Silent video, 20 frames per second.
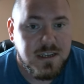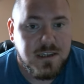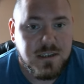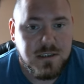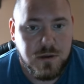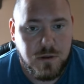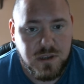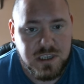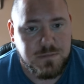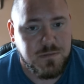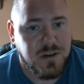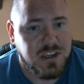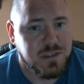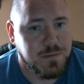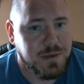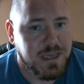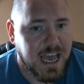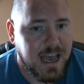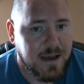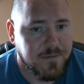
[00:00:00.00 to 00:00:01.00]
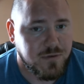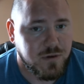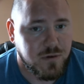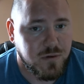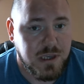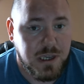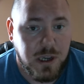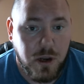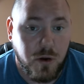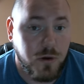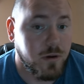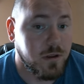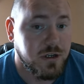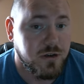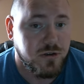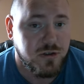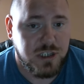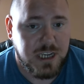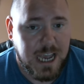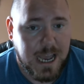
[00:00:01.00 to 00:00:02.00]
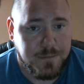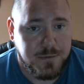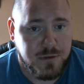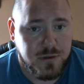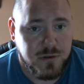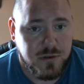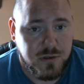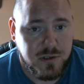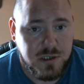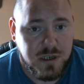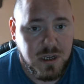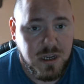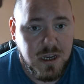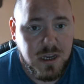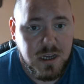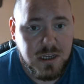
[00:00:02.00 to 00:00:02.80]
So this must be after the earlier chapters,